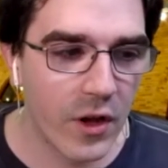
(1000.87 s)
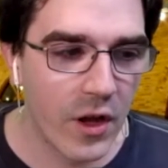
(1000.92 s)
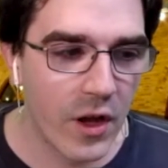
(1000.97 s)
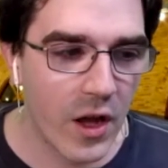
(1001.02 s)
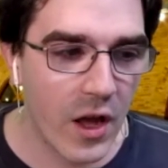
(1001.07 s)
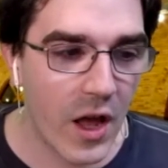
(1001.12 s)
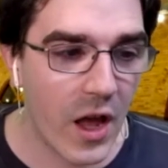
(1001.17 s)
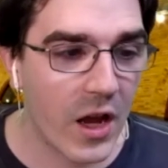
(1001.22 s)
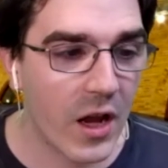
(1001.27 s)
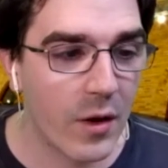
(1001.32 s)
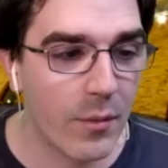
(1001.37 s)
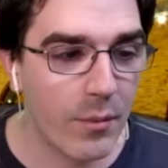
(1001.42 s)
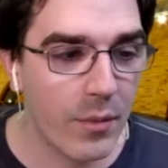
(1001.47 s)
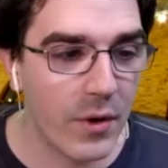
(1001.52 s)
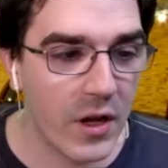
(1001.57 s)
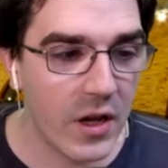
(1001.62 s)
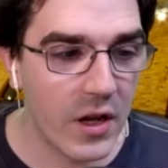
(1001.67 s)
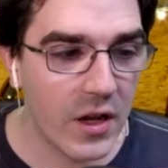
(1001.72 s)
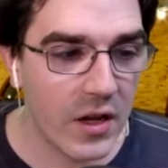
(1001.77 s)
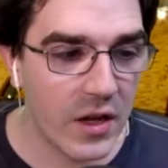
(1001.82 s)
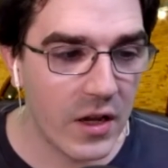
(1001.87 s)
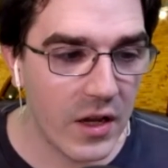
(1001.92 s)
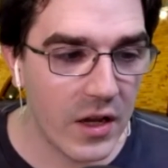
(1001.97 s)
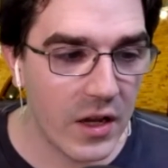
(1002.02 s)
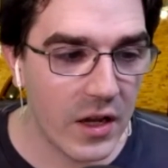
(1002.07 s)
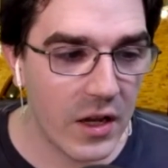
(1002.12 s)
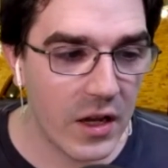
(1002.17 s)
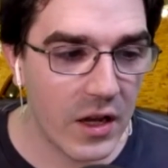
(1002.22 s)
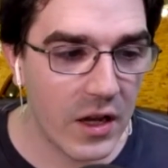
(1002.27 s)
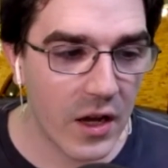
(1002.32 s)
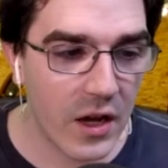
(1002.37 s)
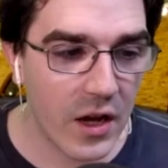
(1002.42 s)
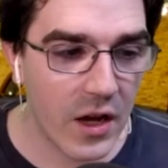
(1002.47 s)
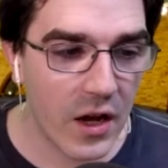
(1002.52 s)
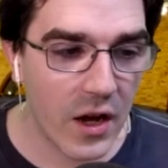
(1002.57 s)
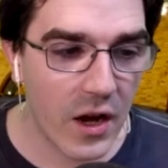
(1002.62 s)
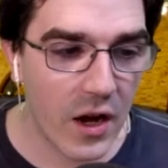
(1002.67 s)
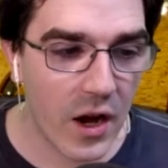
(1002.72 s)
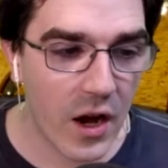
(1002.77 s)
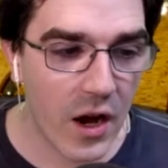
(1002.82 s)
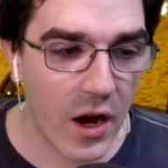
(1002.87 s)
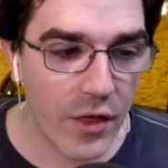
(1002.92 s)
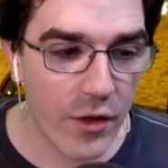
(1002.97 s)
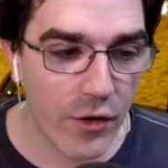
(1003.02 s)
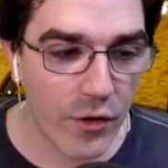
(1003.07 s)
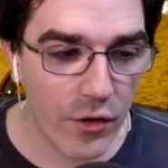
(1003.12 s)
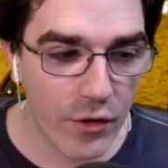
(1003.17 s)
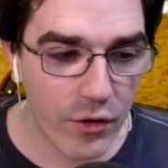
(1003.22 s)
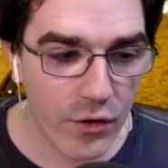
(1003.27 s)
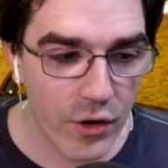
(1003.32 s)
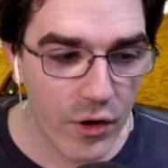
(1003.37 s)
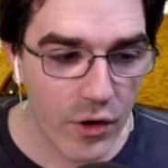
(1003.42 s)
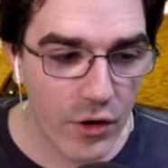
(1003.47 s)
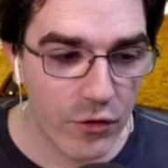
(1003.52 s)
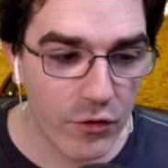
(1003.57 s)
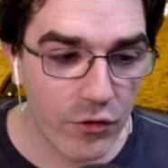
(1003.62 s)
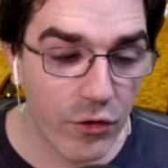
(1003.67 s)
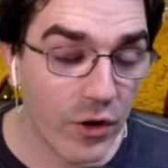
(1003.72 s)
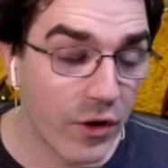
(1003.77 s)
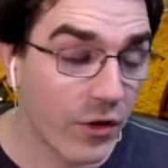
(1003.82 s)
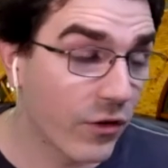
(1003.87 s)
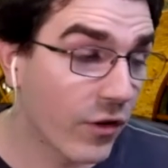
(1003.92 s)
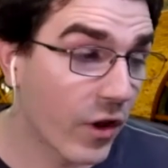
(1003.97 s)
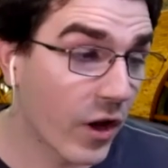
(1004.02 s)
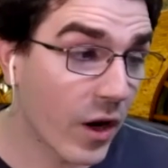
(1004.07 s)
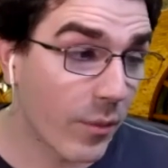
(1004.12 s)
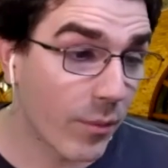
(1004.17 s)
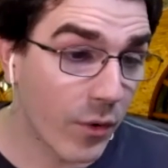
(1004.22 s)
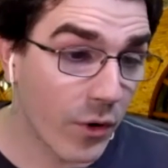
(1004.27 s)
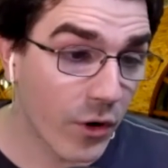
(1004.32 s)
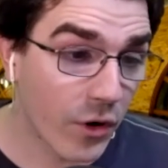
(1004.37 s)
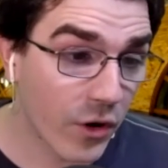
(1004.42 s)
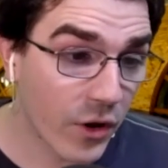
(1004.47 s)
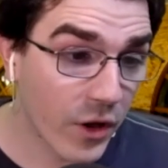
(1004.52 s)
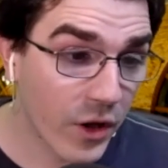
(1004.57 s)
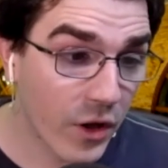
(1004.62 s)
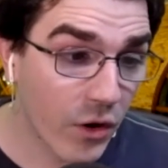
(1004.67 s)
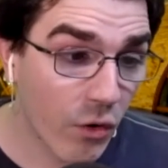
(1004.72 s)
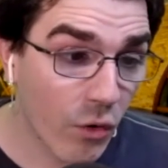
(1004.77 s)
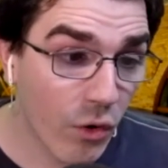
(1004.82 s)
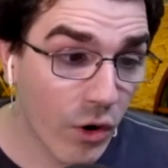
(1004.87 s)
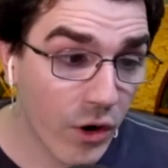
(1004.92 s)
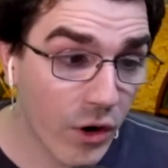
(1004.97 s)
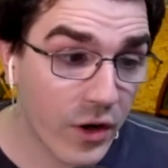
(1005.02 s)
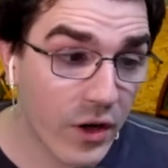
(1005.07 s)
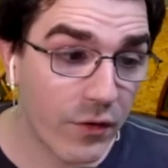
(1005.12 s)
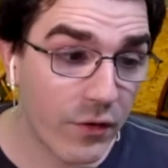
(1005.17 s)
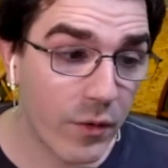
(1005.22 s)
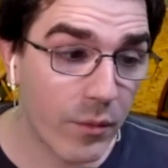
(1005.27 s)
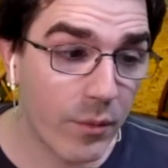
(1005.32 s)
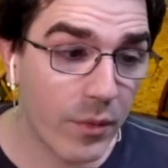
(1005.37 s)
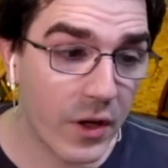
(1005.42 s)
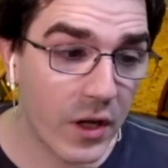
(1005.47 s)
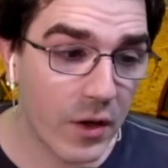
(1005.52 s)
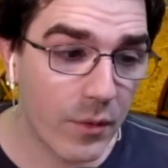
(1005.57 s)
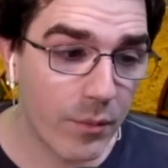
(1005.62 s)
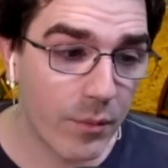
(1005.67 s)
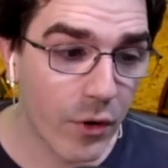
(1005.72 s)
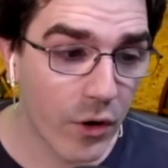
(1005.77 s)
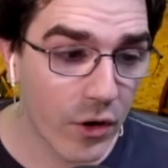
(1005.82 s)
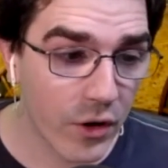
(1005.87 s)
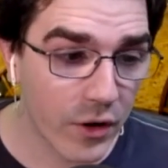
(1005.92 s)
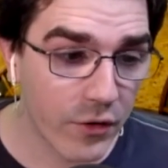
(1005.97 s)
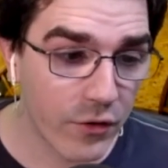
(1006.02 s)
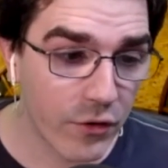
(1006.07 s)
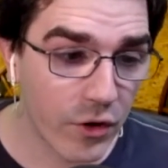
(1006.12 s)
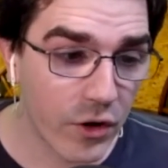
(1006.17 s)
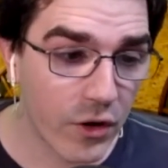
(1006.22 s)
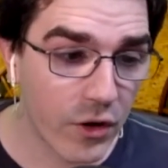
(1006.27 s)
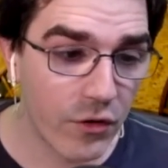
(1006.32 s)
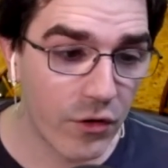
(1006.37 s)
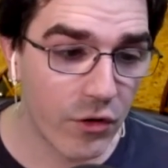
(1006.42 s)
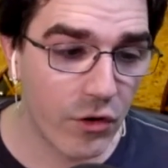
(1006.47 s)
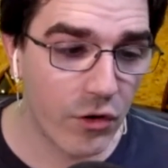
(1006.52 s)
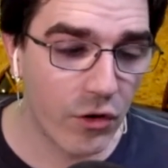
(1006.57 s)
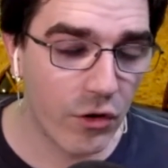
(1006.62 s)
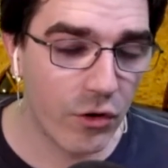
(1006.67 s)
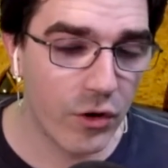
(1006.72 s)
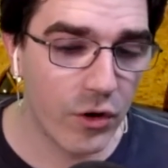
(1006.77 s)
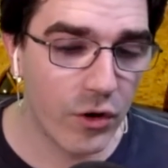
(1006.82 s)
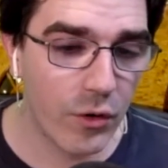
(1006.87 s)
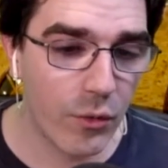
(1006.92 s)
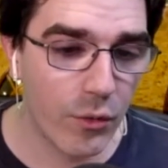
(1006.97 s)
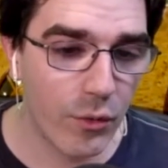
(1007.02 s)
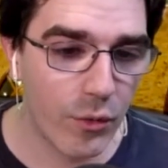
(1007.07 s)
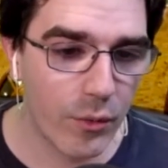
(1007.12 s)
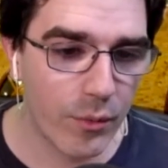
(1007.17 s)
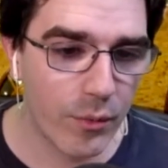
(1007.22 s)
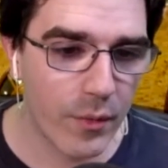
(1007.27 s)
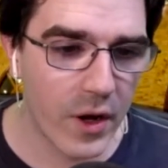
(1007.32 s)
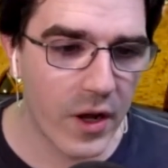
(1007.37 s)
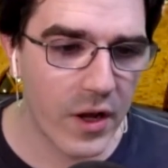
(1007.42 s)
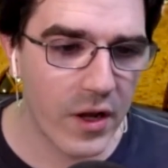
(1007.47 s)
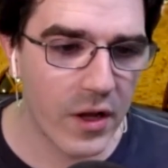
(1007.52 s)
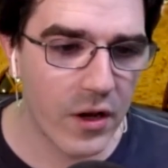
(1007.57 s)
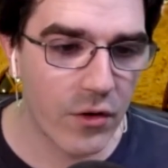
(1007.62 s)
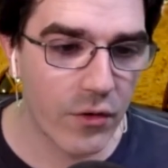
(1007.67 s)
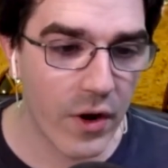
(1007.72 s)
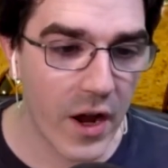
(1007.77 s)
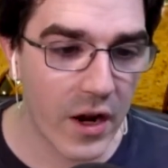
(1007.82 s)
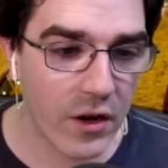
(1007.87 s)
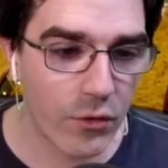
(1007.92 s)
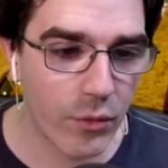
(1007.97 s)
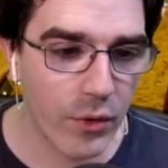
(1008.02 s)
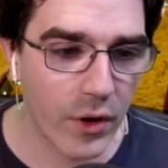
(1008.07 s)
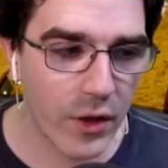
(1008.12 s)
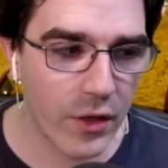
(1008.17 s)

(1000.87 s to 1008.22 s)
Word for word: It can be uh, either students not at Berkeley, or it could even be Berkeley students who you w- might interact with,